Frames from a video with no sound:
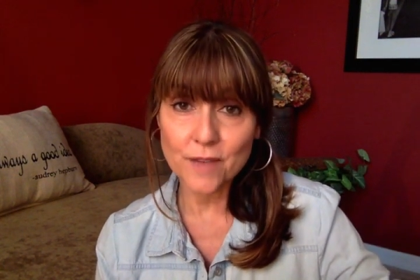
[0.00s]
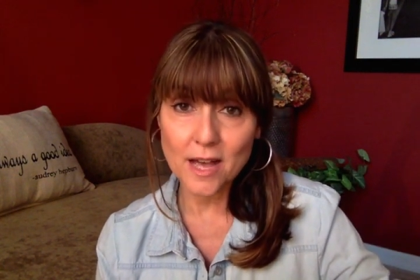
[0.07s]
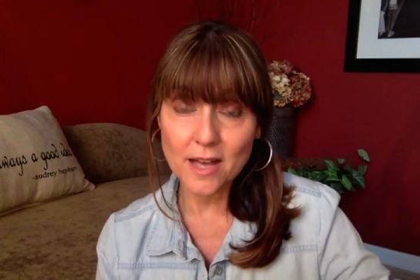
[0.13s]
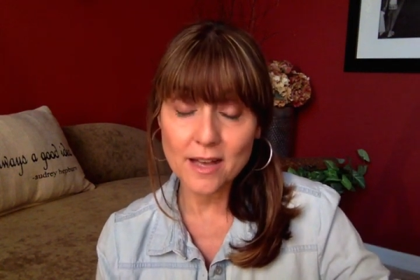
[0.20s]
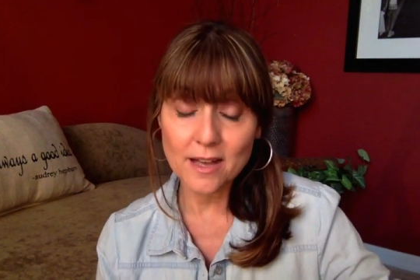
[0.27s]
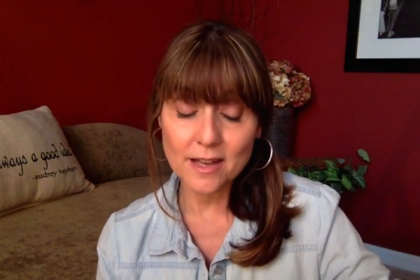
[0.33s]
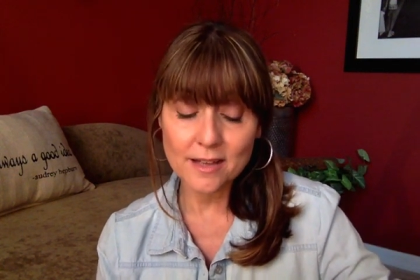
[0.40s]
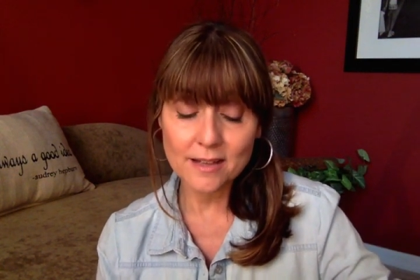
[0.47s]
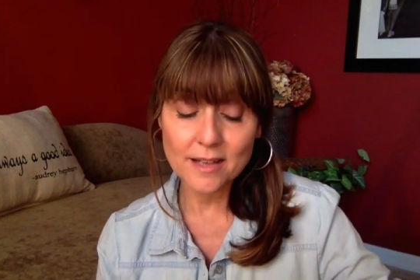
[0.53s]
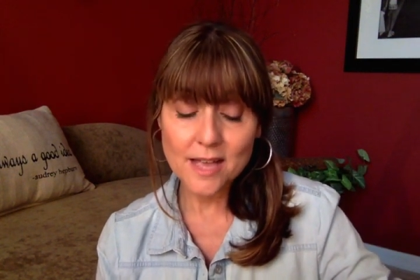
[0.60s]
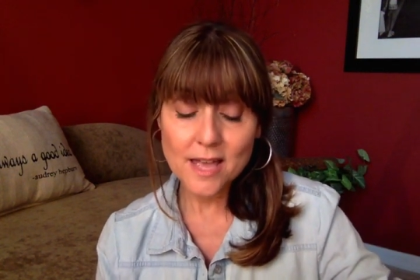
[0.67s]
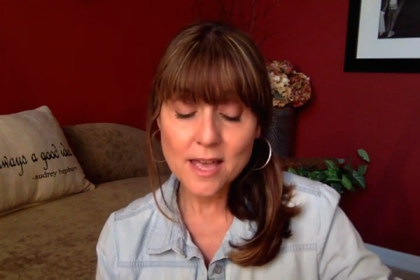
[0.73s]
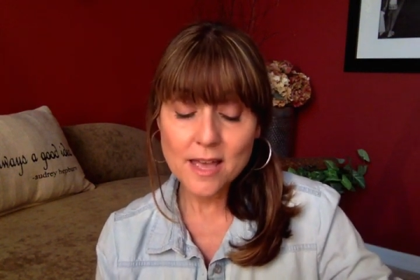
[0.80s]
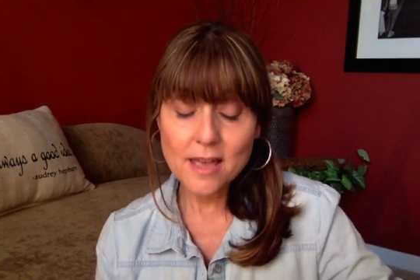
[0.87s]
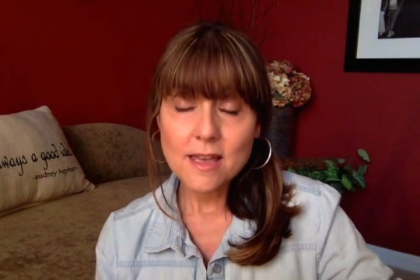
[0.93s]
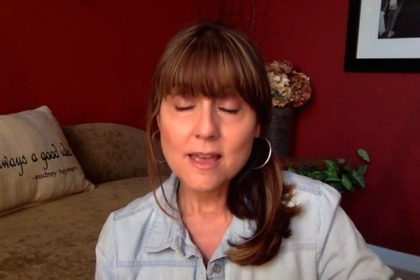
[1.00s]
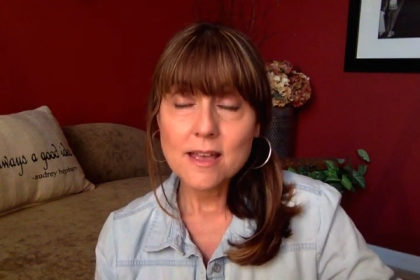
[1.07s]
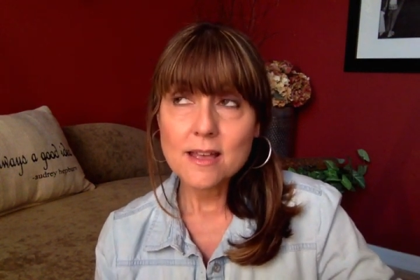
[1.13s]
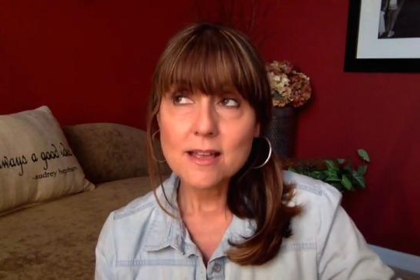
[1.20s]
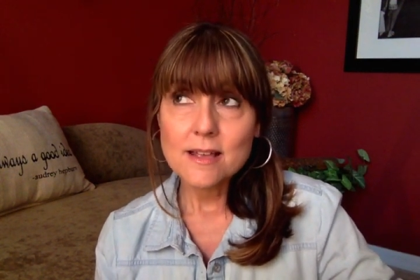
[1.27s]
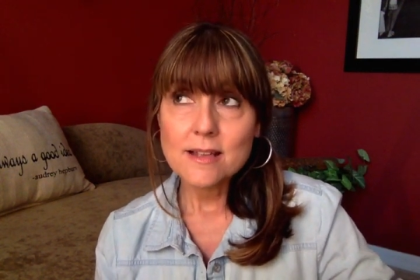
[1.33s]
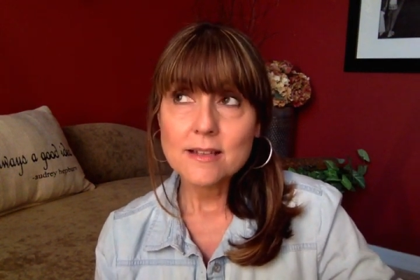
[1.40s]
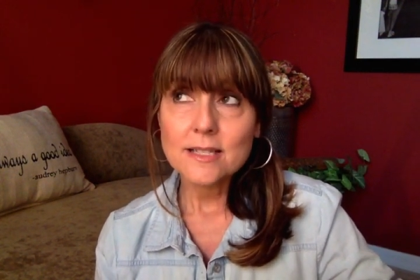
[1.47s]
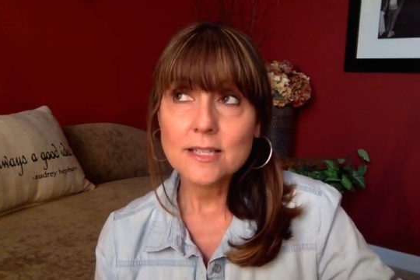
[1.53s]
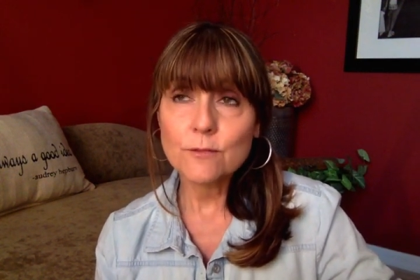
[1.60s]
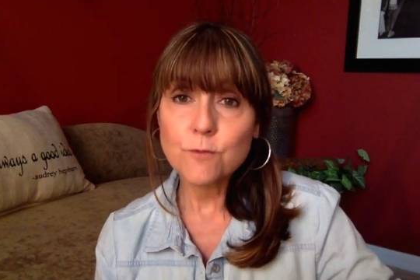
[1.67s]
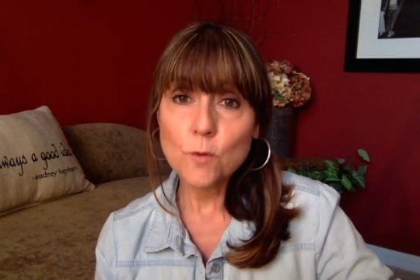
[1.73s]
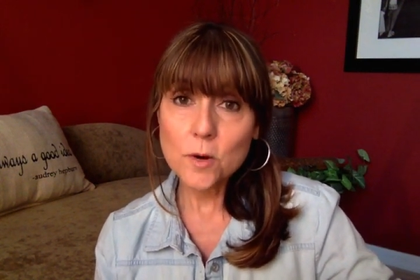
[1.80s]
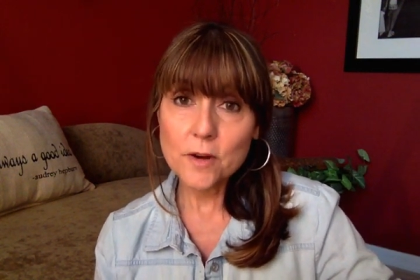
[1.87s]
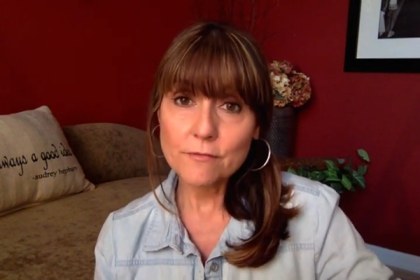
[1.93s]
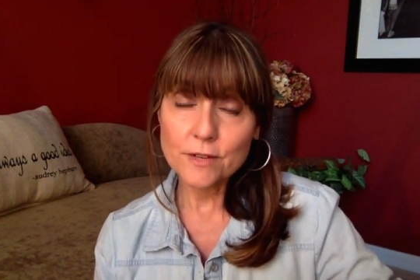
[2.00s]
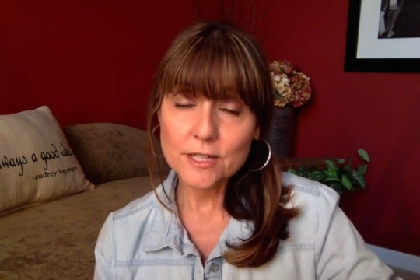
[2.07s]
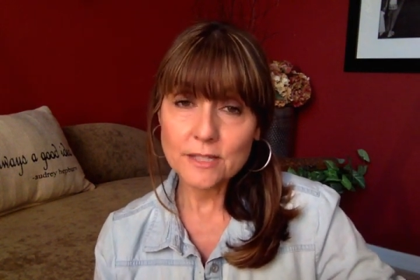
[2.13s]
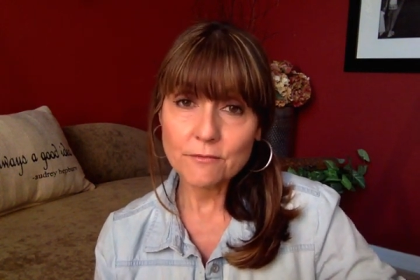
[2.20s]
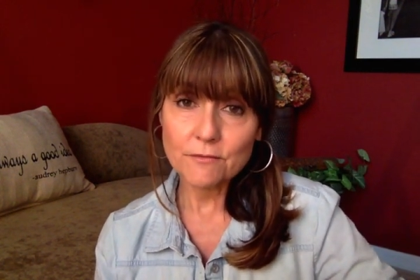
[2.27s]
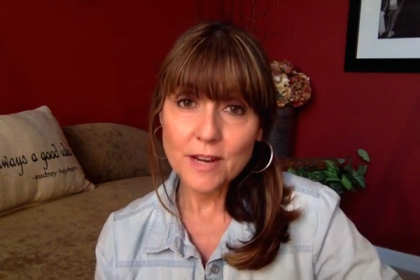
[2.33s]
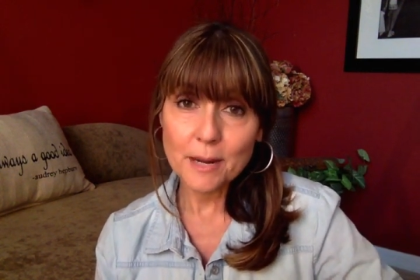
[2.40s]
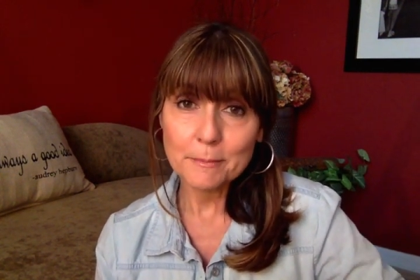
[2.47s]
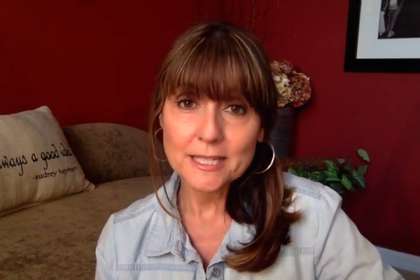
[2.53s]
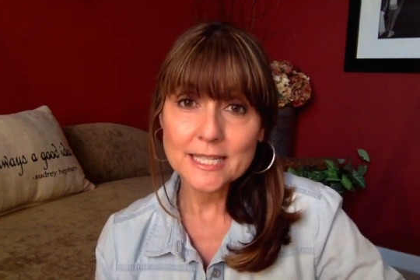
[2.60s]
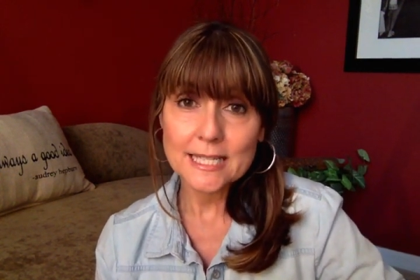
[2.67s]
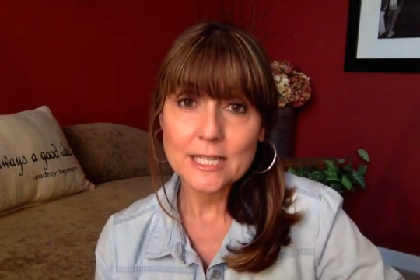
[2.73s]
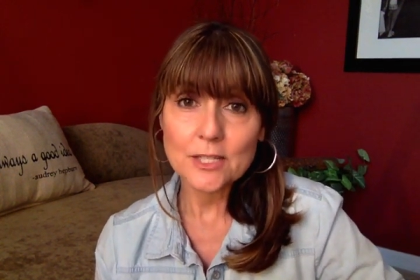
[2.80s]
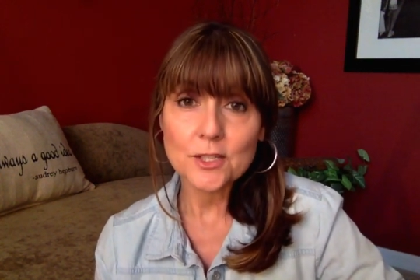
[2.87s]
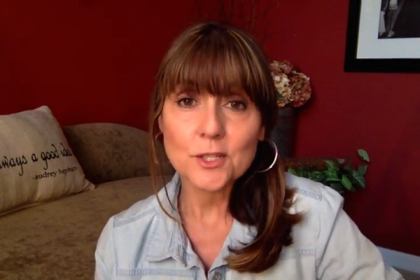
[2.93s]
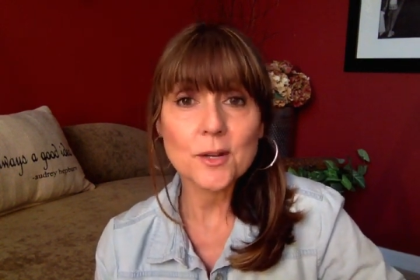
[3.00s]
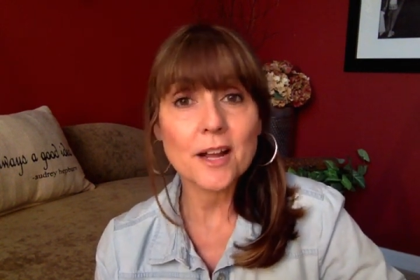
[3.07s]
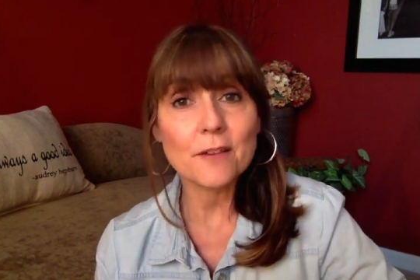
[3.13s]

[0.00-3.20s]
uh, Sephora Friends and Family sale, so I